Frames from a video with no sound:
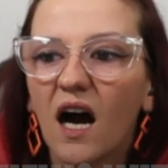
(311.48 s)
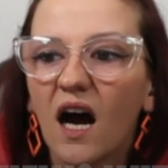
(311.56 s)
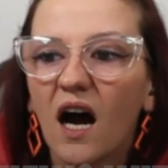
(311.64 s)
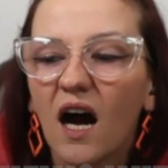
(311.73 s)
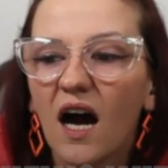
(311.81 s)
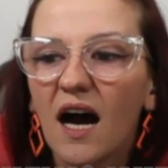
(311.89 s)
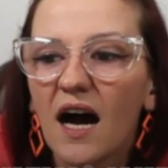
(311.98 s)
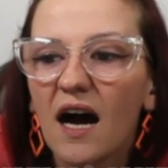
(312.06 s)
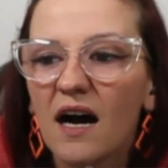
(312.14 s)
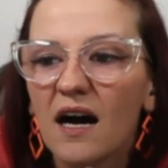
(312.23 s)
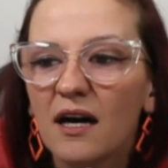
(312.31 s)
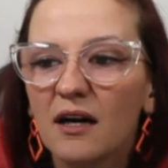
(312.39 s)

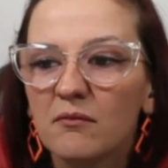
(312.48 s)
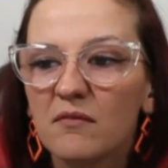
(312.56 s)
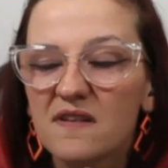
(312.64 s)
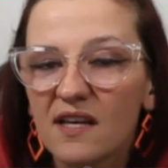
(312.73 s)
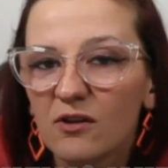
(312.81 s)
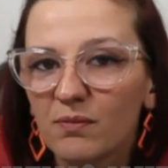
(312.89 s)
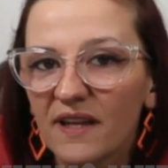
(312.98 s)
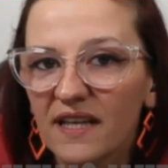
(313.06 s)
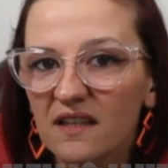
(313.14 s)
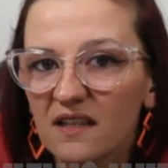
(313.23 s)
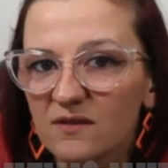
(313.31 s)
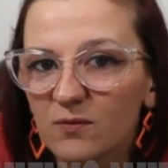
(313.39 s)
Um, Sara Blakely
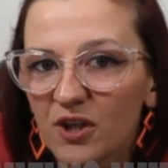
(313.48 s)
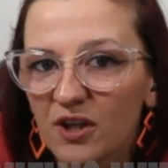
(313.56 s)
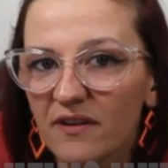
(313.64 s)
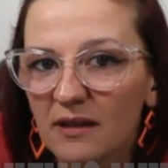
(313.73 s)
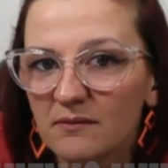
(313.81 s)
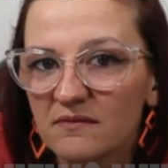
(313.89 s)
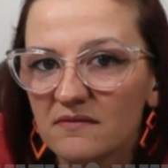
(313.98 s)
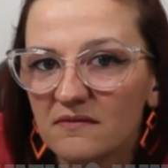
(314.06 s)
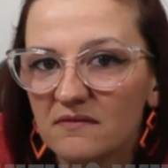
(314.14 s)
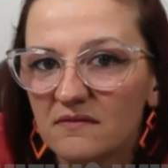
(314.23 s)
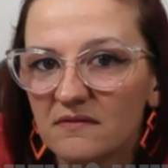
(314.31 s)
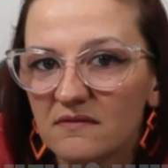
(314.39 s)
is one of them.
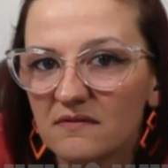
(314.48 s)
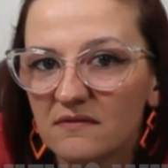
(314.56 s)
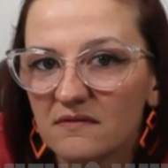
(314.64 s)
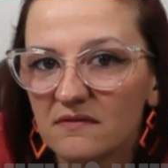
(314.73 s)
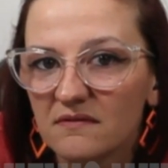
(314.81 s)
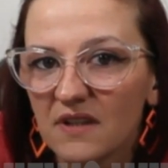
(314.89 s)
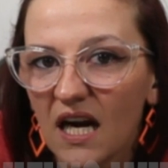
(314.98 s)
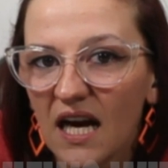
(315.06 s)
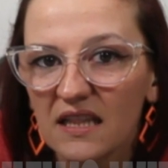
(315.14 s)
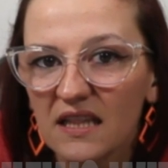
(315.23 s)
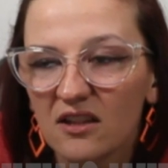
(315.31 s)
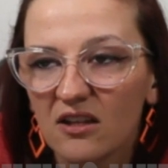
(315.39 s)
I
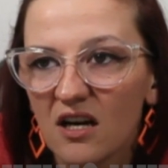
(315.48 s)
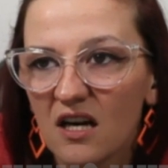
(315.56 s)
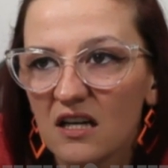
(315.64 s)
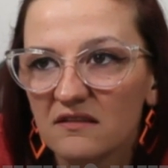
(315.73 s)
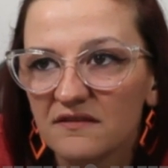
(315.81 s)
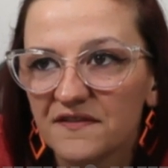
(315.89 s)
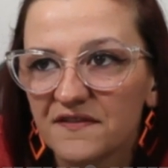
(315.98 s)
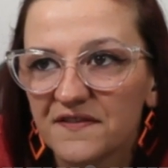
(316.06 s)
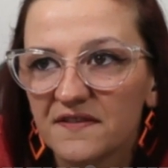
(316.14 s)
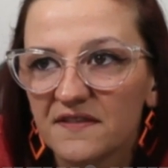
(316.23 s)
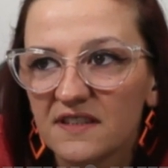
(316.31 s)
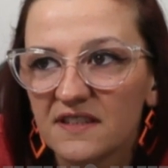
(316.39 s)
love
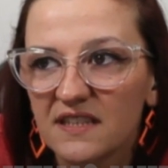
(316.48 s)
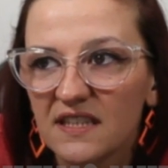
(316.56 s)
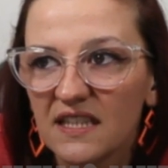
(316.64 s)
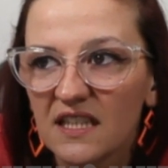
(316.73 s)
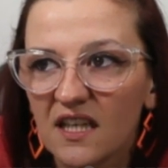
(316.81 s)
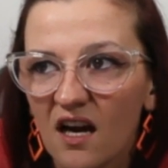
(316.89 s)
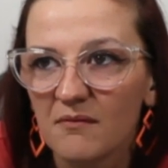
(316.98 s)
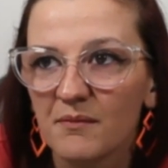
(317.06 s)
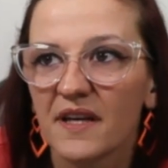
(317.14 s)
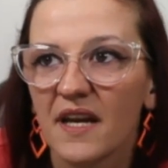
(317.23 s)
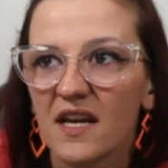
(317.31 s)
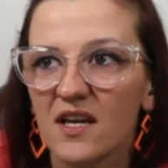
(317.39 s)
the
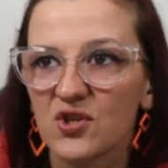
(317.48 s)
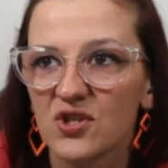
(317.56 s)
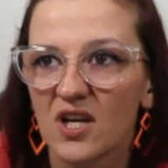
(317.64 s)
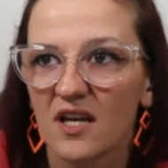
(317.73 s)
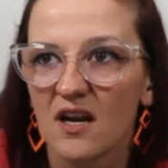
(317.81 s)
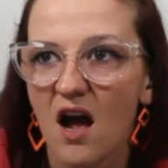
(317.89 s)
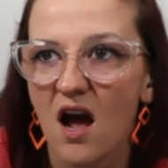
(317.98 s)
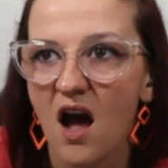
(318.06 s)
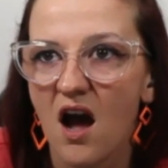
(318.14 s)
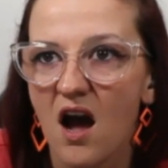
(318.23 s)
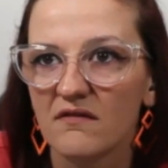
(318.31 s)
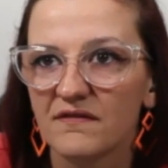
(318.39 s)
combination
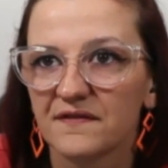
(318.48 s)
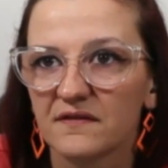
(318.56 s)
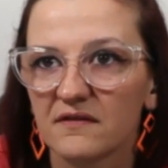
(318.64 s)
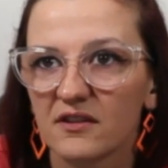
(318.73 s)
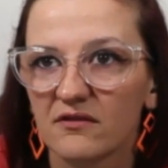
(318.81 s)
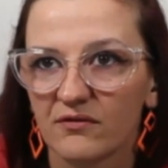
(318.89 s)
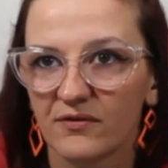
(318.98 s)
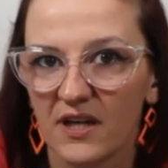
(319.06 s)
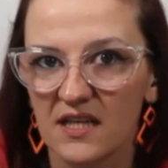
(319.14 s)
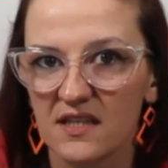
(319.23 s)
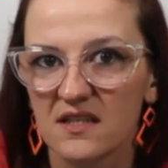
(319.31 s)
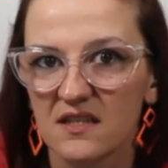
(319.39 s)
of
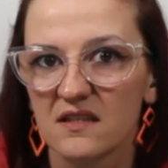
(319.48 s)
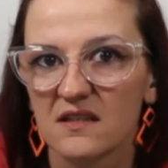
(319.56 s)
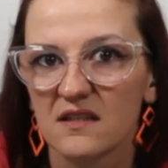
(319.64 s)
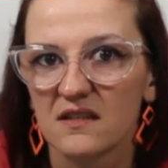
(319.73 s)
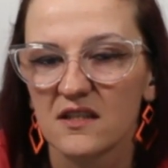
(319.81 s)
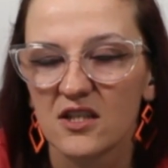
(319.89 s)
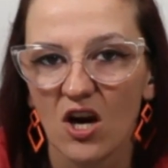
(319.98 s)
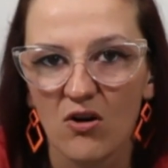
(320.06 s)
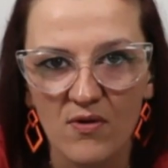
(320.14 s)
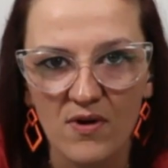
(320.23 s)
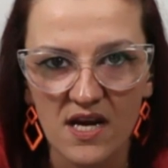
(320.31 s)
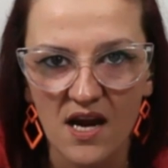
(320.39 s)
grit
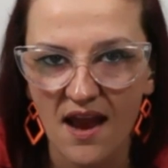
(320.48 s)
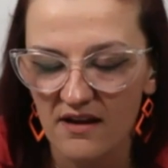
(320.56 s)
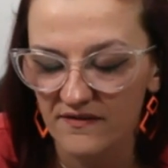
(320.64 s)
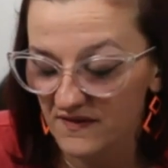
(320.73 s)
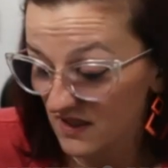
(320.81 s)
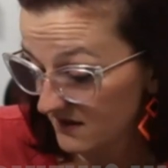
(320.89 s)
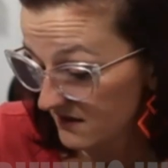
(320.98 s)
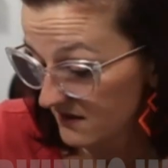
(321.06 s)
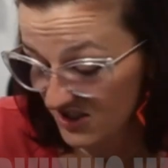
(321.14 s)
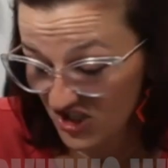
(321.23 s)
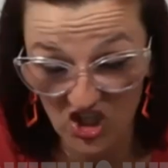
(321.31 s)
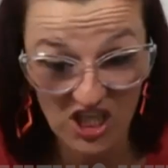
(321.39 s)
going after
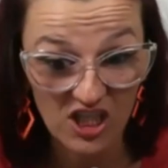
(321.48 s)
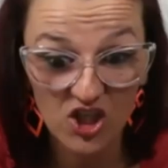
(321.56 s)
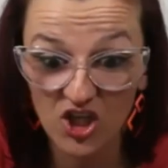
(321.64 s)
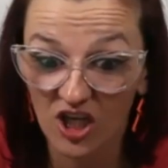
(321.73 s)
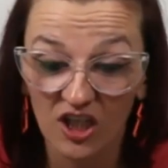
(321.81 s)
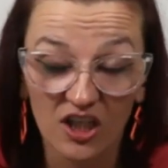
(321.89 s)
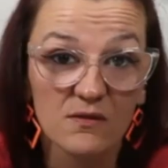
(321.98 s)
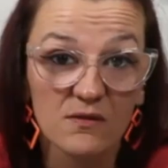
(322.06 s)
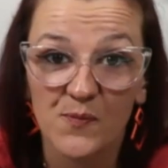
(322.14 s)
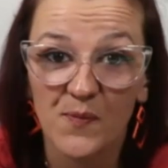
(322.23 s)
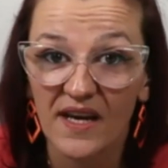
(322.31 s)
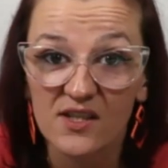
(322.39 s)
she knew
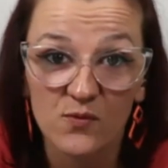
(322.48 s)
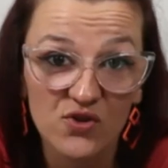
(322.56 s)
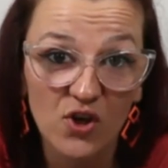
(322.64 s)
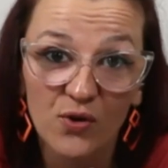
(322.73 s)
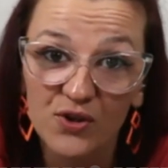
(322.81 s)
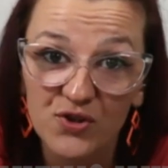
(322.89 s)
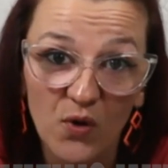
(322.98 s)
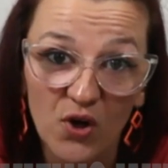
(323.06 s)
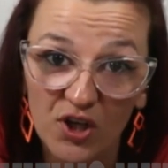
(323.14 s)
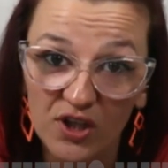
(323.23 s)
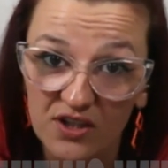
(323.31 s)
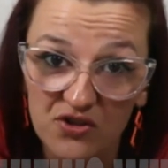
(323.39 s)
Spanx was going to
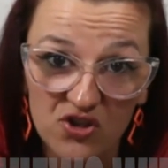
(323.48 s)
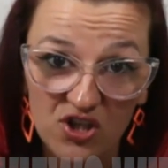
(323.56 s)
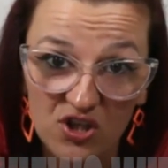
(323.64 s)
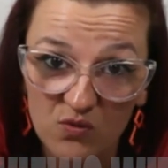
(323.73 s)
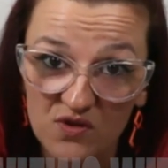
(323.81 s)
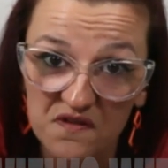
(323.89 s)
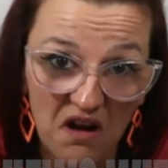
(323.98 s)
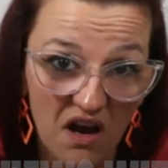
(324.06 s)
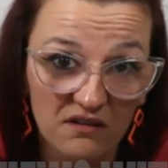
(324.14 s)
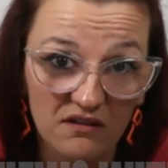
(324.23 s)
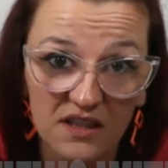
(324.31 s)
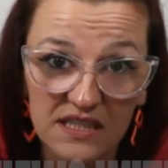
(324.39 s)
work and she was not
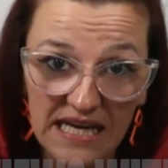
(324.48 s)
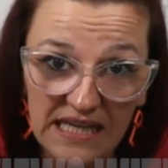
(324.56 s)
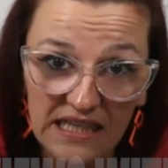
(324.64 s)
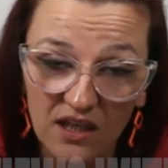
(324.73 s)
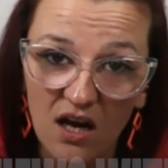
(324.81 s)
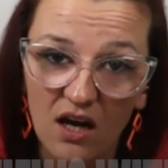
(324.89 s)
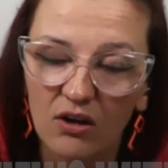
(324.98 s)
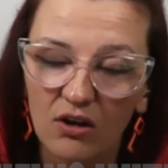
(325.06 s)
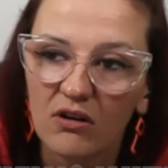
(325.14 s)
going to take a no.